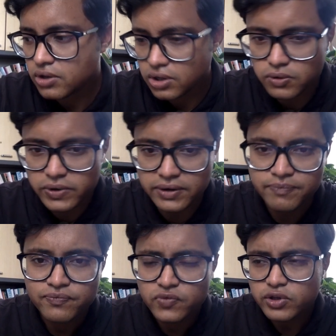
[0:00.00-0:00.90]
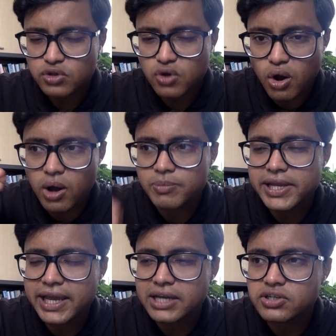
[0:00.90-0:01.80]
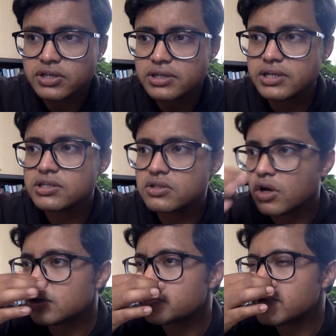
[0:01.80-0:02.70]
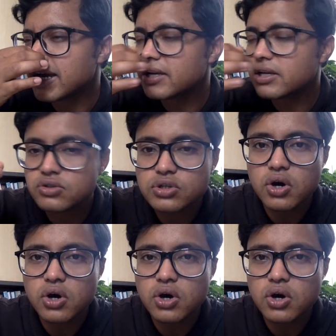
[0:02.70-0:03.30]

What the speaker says: Okay, so obligation is not to be understood